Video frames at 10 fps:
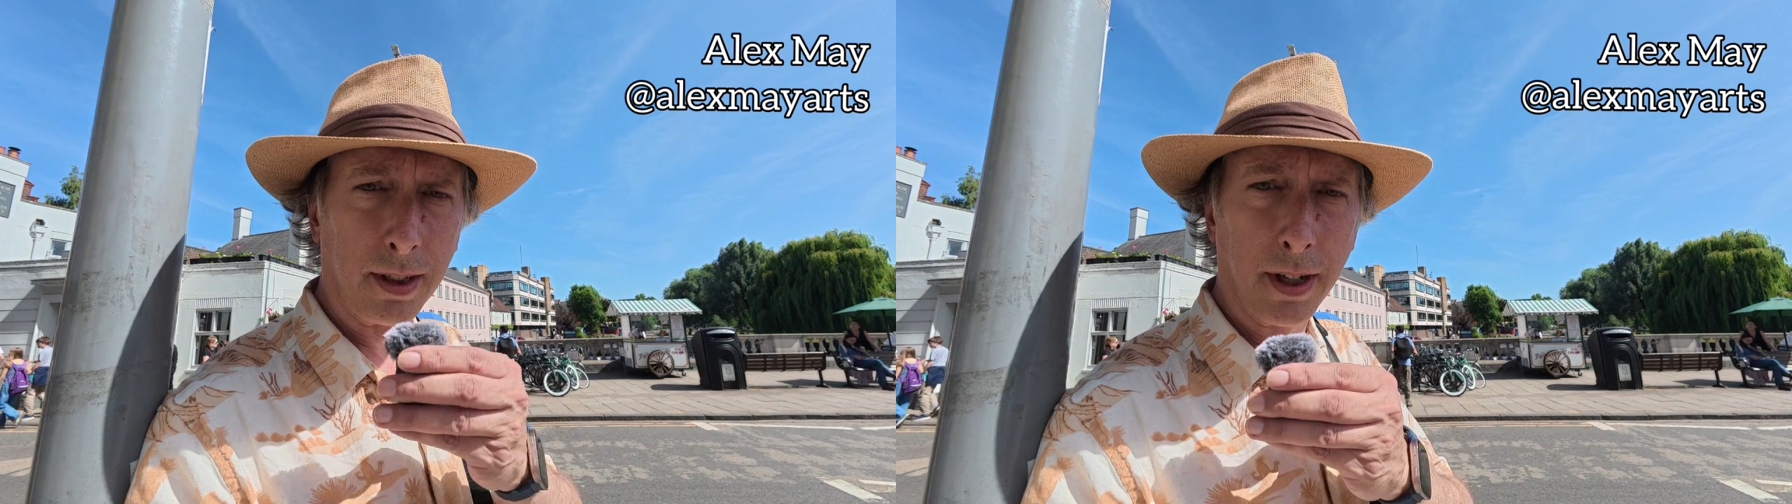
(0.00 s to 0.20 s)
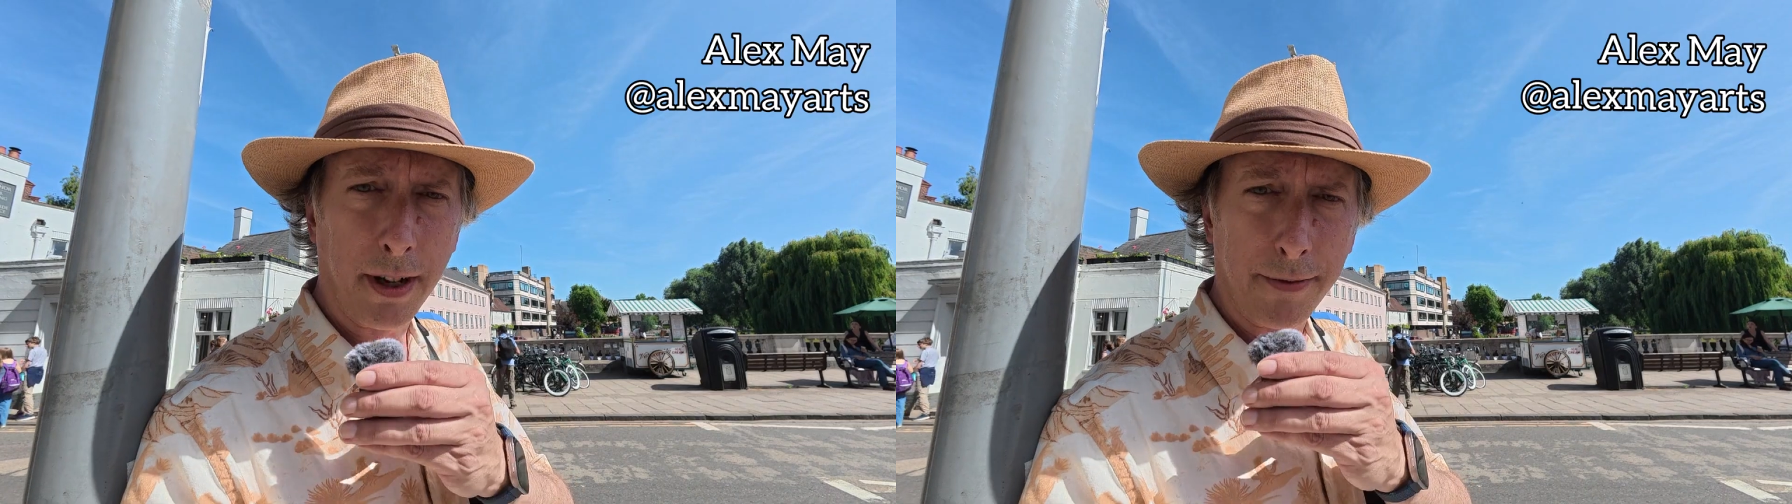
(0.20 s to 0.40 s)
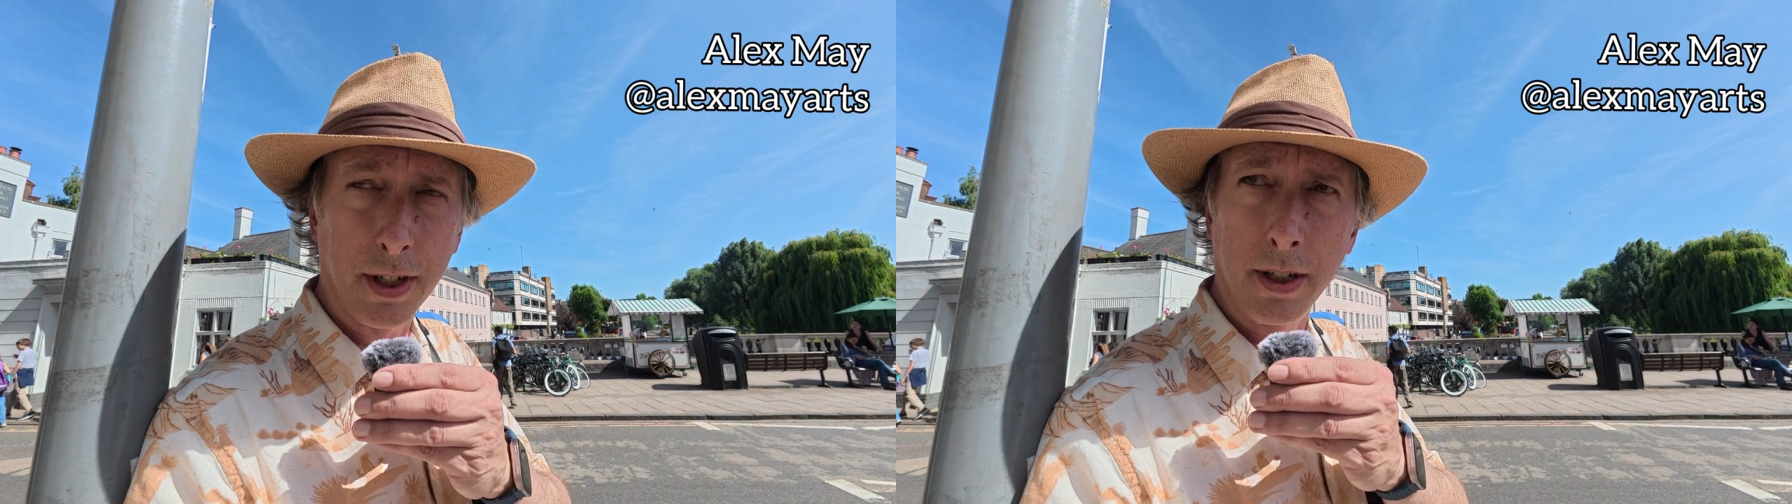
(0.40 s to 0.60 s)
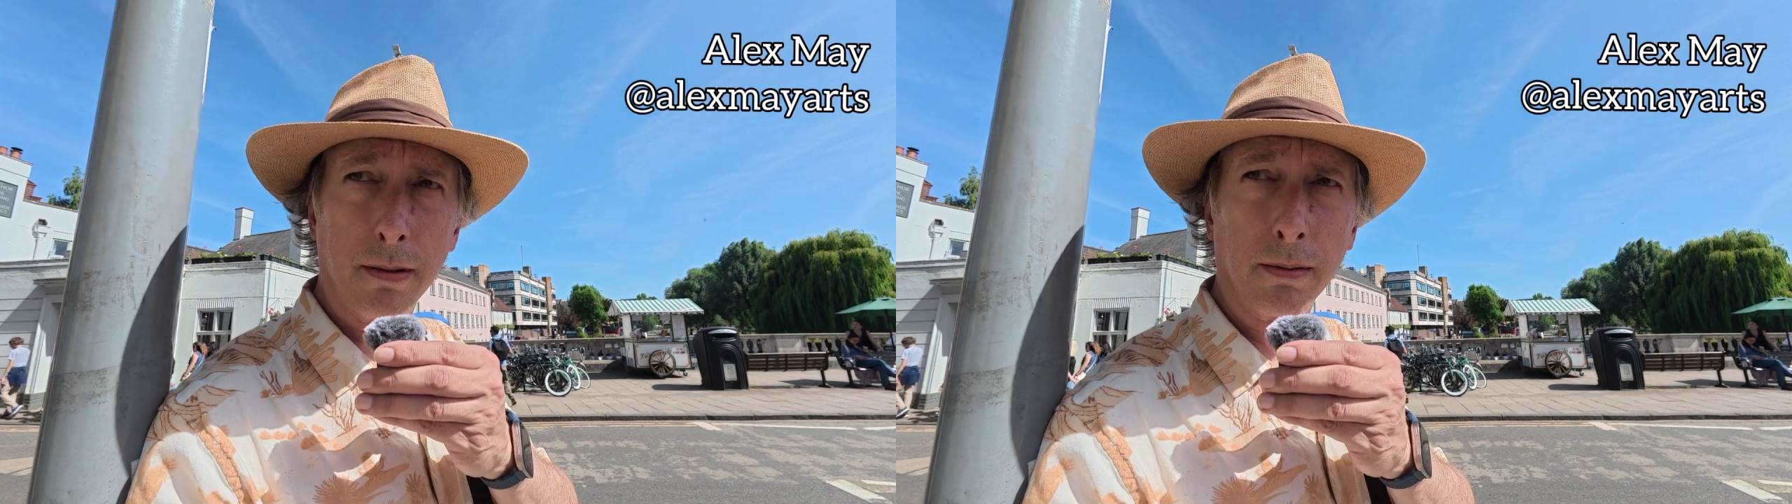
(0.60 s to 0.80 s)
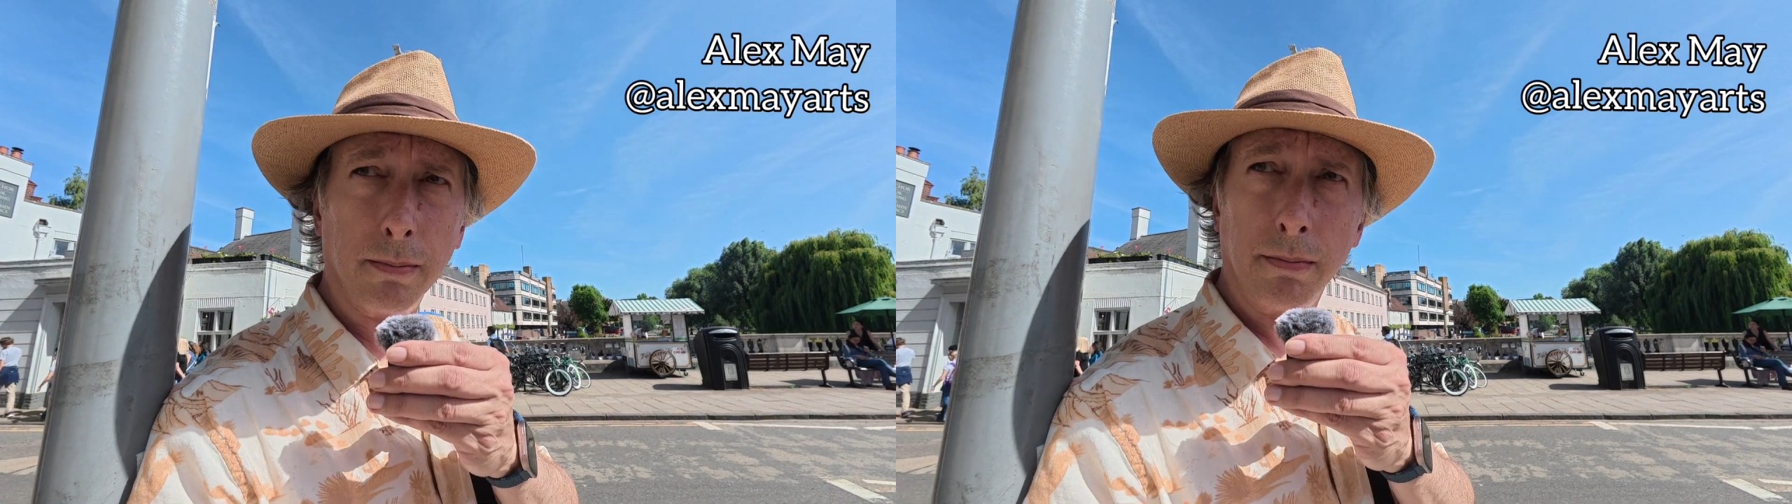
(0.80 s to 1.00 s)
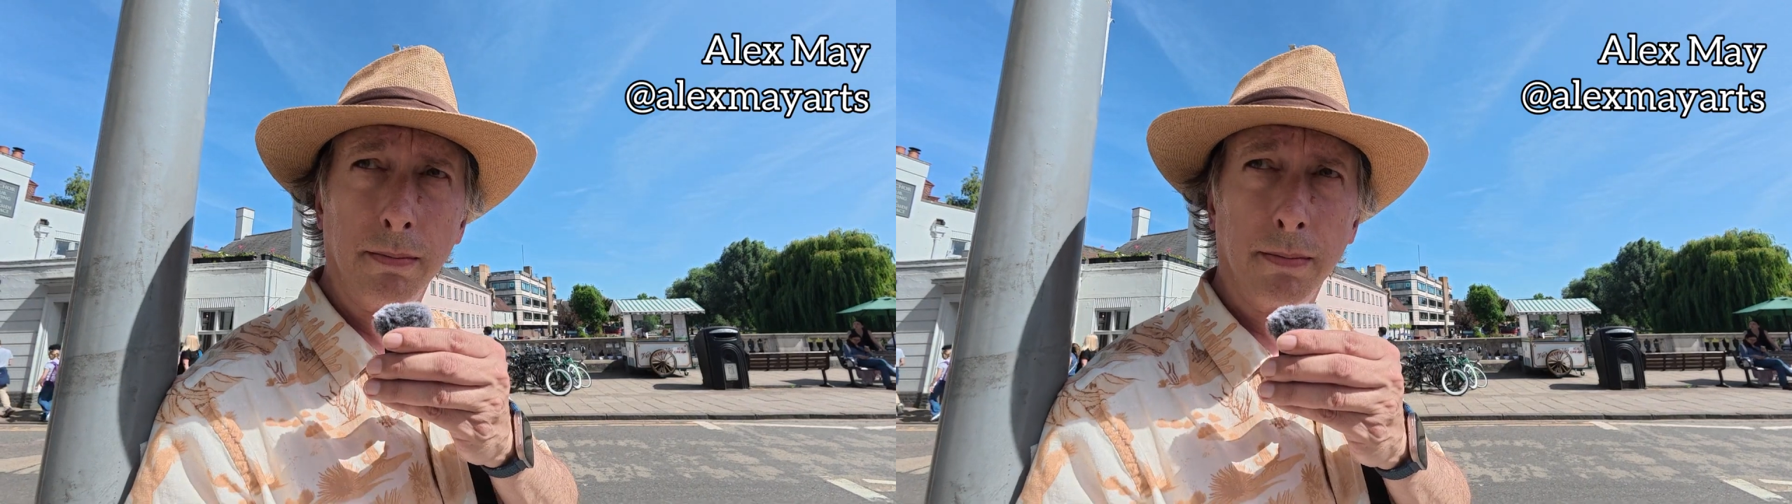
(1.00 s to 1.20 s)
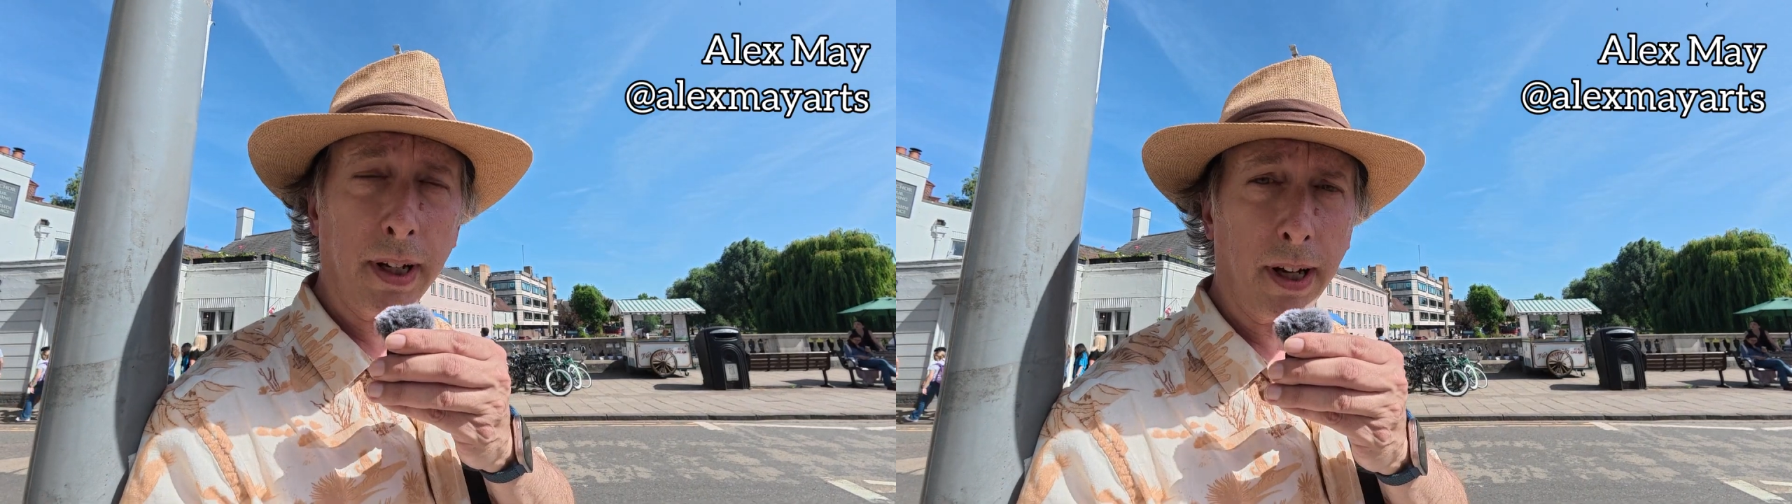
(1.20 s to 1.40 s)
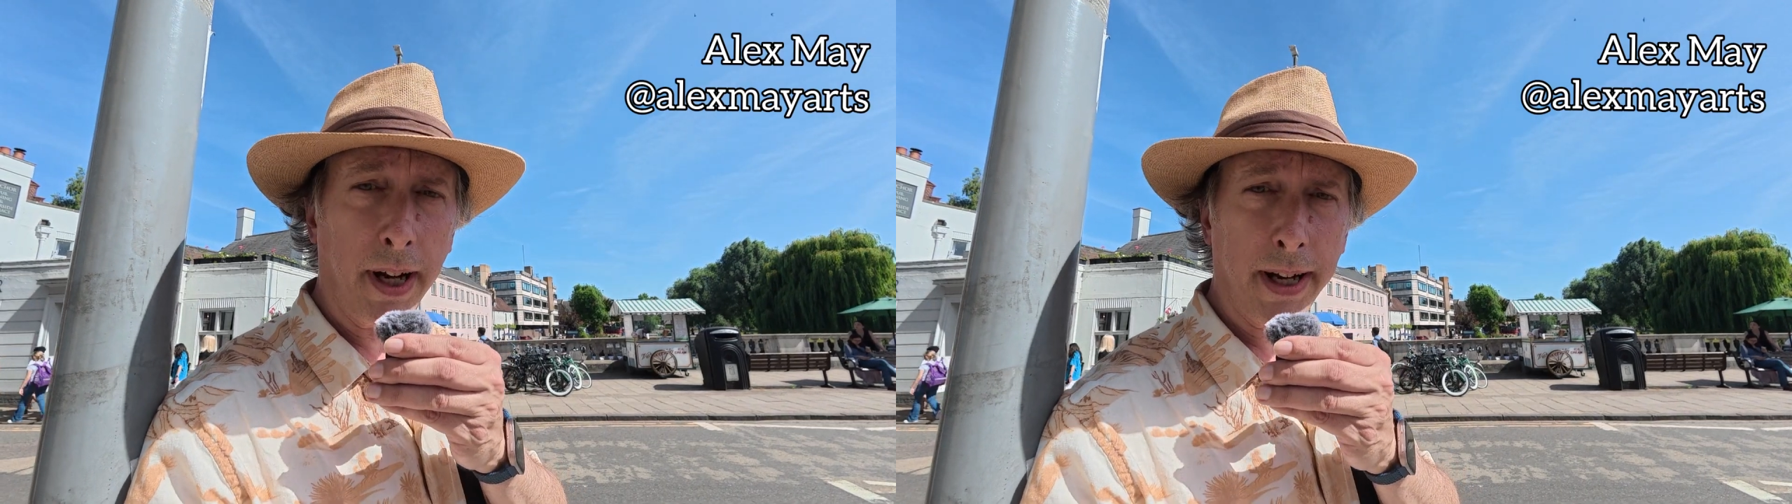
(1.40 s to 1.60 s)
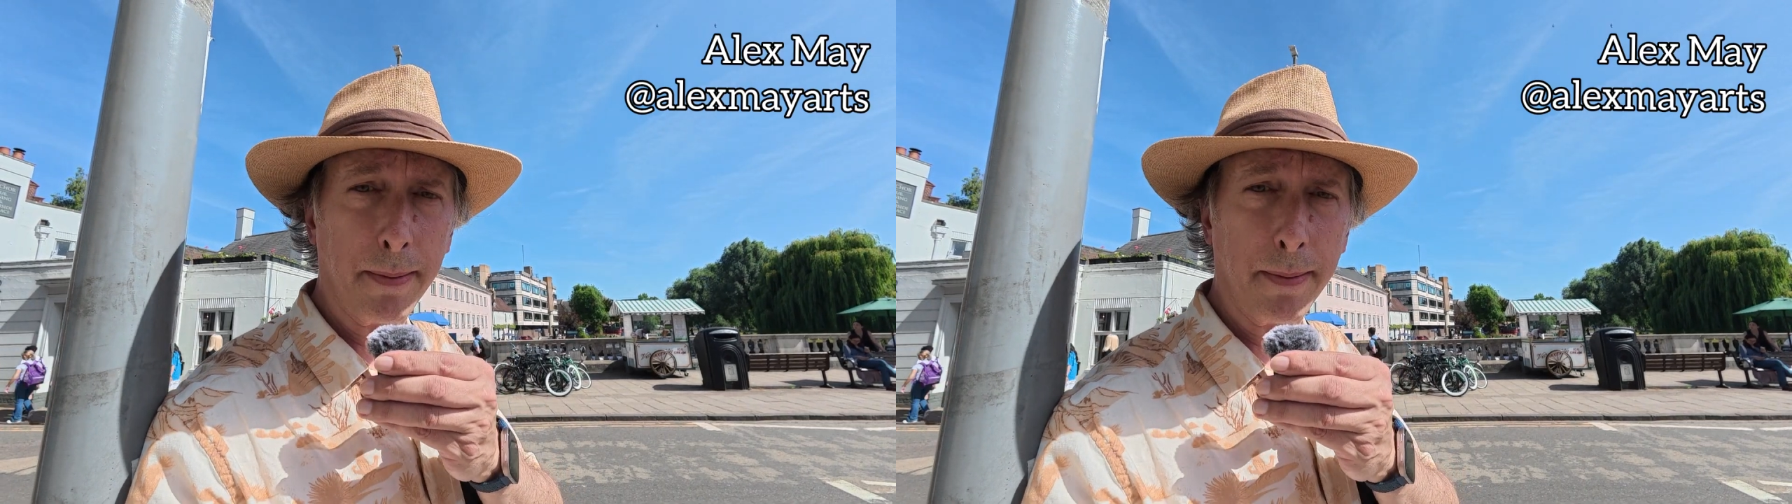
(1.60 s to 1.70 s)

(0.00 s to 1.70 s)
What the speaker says: Good afternoon. I